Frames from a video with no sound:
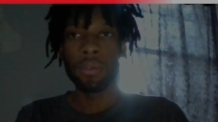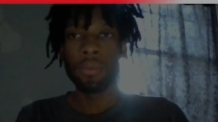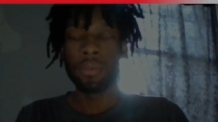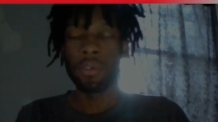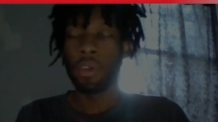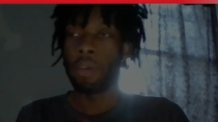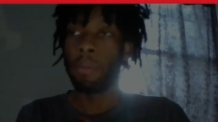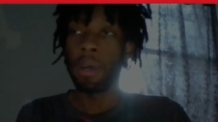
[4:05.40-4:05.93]

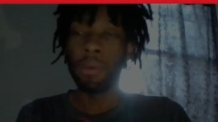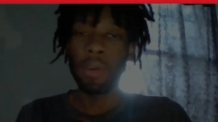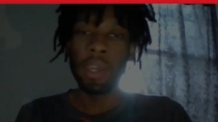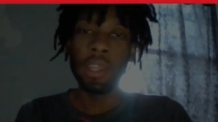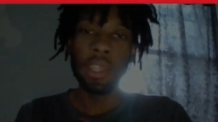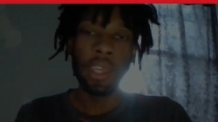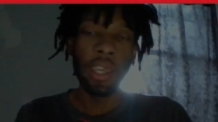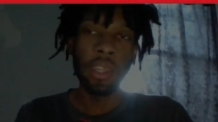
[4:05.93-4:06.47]
So yeah, by the way, he
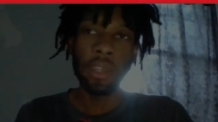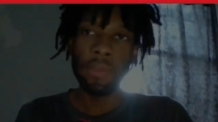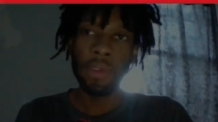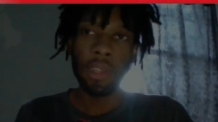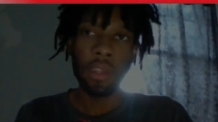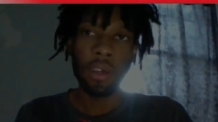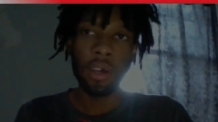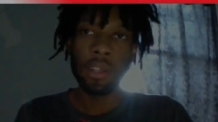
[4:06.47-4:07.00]
never
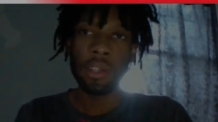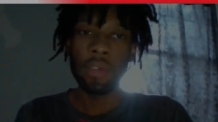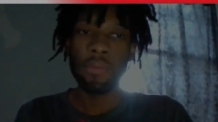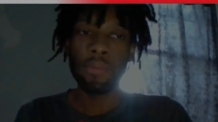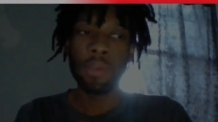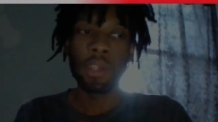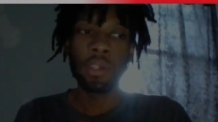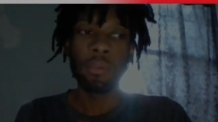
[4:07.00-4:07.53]
get the contact
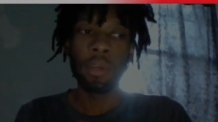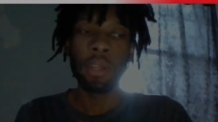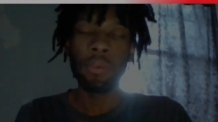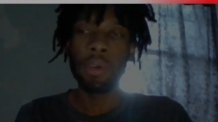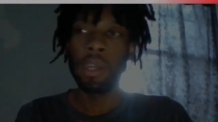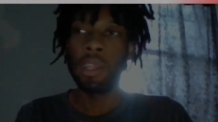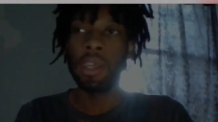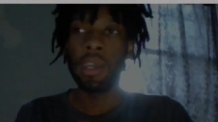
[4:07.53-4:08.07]
information. By the way,
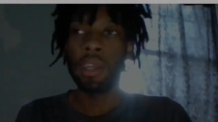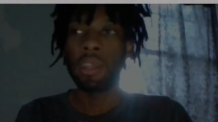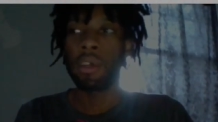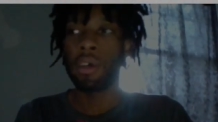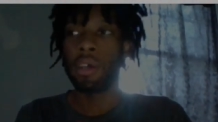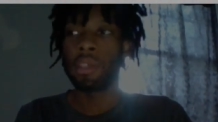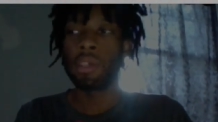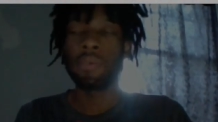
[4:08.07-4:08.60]
he didn't get the
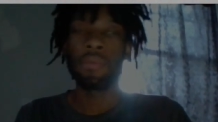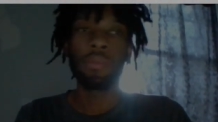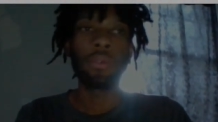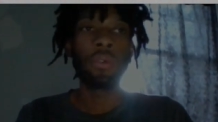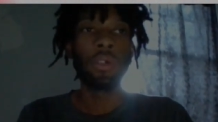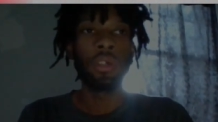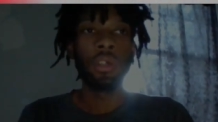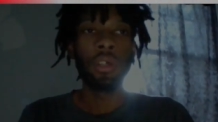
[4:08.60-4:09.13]
contact info.
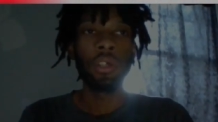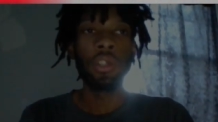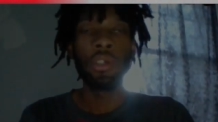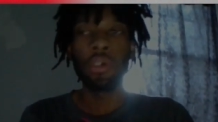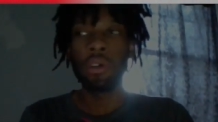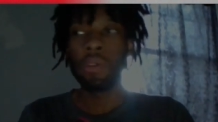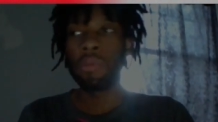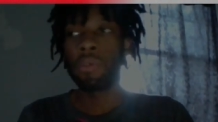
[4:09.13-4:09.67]
She
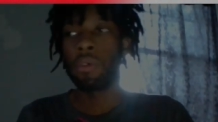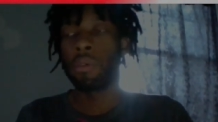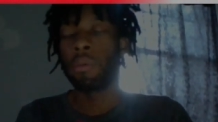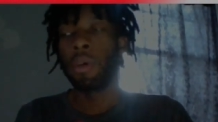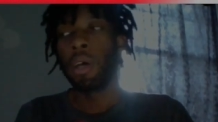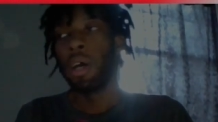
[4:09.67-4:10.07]
took off on him.